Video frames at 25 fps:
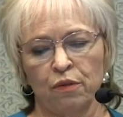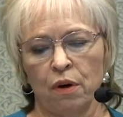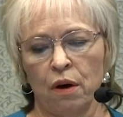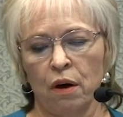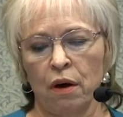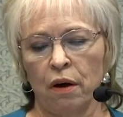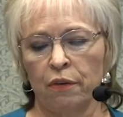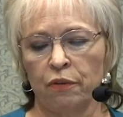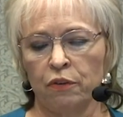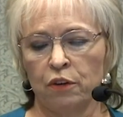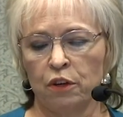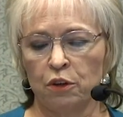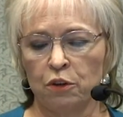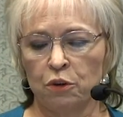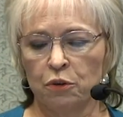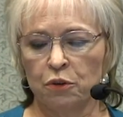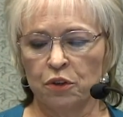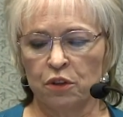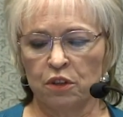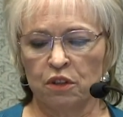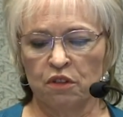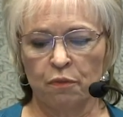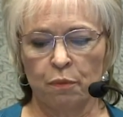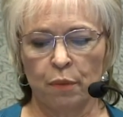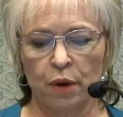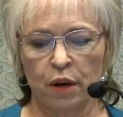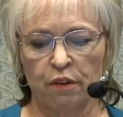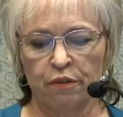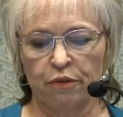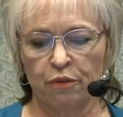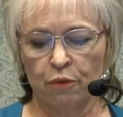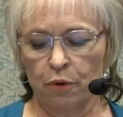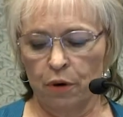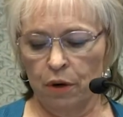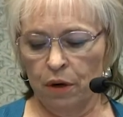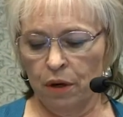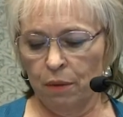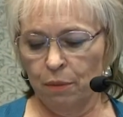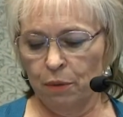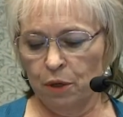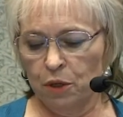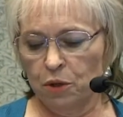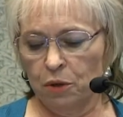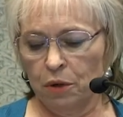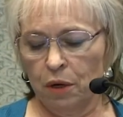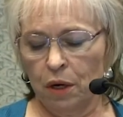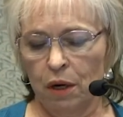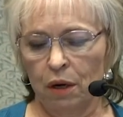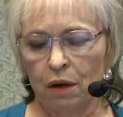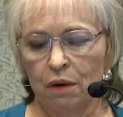on the uses of metaphor and
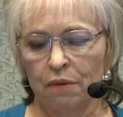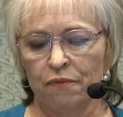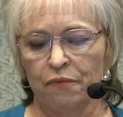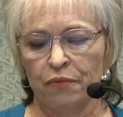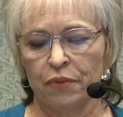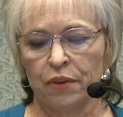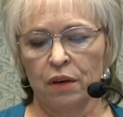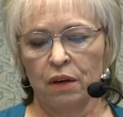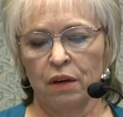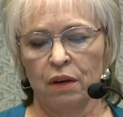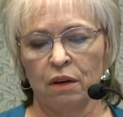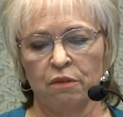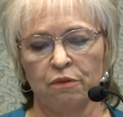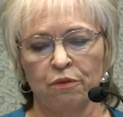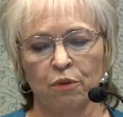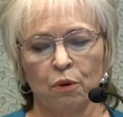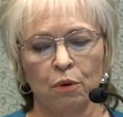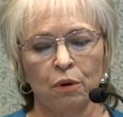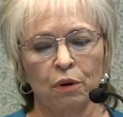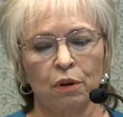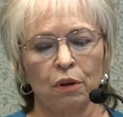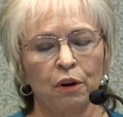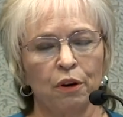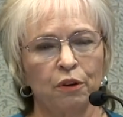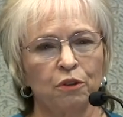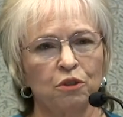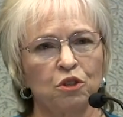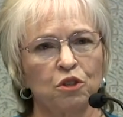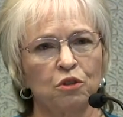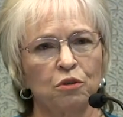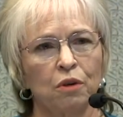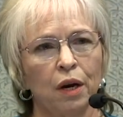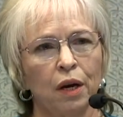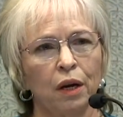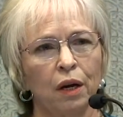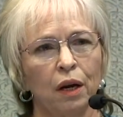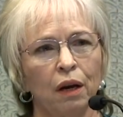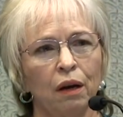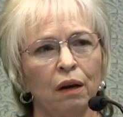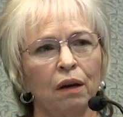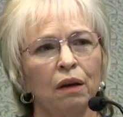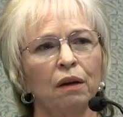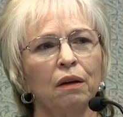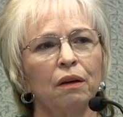imagery in vocal arts training,